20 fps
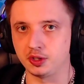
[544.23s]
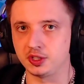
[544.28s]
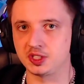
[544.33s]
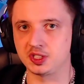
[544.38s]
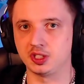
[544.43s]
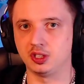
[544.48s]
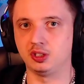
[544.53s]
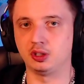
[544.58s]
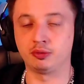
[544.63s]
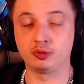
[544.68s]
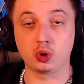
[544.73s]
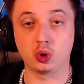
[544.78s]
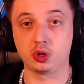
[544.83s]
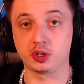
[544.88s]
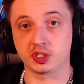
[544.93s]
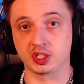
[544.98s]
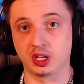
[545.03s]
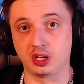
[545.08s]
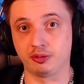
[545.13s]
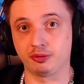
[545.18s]
still, of course,
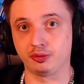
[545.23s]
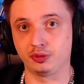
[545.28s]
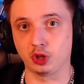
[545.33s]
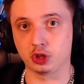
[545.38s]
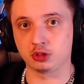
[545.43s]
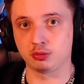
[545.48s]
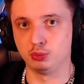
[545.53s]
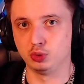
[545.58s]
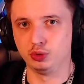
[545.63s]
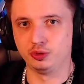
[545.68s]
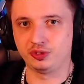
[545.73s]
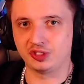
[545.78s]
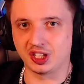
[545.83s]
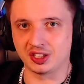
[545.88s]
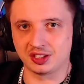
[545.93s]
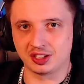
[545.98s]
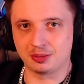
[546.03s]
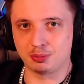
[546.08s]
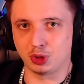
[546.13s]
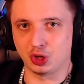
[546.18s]
I have not moved at
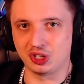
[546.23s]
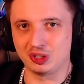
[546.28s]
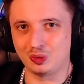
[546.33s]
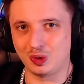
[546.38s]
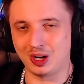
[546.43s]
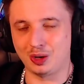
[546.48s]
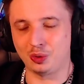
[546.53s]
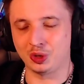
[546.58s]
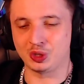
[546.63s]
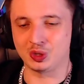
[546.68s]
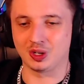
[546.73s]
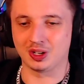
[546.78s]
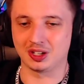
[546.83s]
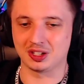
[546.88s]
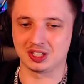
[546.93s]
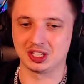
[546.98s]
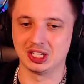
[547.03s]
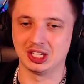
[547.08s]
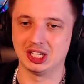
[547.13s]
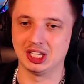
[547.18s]
that point where I recorded,
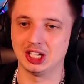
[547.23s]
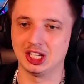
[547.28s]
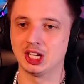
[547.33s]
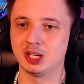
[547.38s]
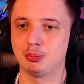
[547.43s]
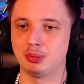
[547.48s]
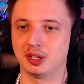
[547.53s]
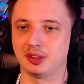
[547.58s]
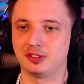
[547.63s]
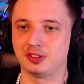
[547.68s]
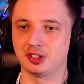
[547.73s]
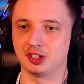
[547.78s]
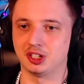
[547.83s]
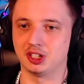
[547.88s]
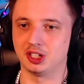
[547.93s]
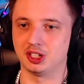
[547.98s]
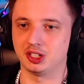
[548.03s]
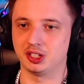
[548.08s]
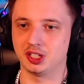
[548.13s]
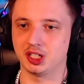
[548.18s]
but
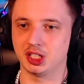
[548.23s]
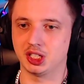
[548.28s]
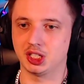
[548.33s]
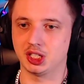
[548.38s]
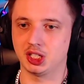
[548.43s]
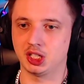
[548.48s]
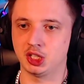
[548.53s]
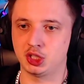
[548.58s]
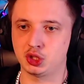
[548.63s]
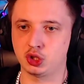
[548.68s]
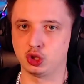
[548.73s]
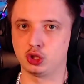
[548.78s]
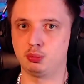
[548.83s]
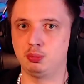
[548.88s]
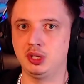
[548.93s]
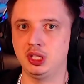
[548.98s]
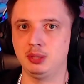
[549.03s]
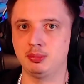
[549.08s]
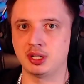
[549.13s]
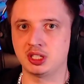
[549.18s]
it could
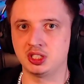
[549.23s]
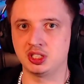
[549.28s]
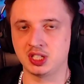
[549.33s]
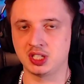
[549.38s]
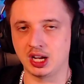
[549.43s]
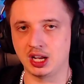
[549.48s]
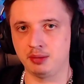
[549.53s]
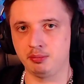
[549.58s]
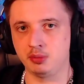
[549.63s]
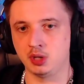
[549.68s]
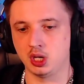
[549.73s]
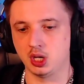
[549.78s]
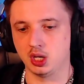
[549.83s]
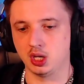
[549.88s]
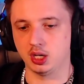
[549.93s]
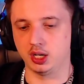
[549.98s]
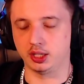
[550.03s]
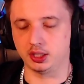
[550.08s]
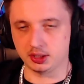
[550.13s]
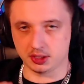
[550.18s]
be by the time,
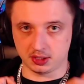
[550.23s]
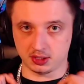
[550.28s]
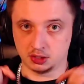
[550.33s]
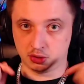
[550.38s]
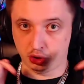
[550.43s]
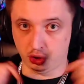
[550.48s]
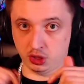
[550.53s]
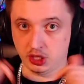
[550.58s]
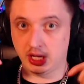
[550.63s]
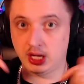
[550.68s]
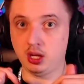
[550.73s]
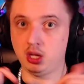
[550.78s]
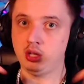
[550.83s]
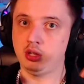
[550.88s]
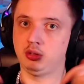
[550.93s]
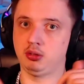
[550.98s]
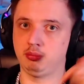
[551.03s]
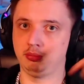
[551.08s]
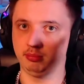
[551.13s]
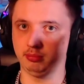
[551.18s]
like today,
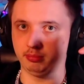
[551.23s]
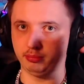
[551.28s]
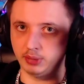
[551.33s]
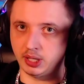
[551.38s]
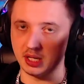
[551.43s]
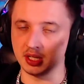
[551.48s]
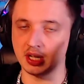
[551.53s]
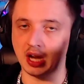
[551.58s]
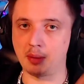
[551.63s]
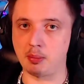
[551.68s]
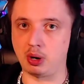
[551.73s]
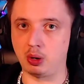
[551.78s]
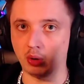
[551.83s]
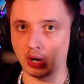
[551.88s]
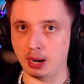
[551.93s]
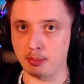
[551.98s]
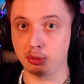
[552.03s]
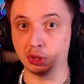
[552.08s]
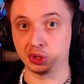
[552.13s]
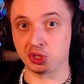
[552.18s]
by the time I
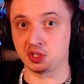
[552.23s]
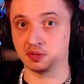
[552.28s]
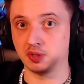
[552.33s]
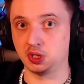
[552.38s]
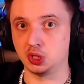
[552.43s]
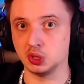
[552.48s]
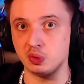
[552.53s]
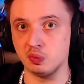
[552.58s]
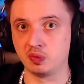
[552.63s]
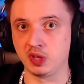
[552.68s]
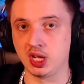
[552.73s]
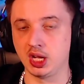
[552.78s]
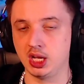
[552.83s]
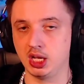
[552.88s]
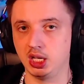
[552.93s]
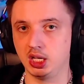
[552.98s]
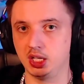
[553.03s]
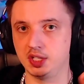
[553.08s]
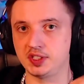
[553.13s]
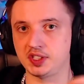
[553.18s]
upload this video,
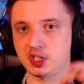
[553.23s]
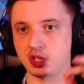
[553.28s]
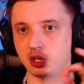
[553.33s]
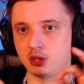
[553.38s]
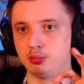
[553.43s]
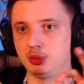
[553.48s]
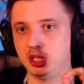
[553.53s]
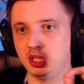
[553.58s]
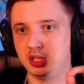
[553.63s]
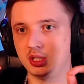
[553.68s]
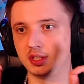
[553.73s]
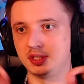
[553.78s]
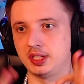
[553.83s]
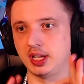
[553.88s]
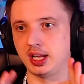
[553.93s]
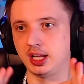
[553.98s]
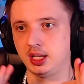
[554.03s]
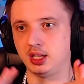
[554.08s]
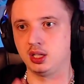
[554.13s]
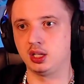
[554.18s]
is gonna be the
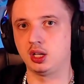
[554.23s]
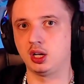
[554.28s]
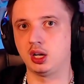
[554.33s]
day.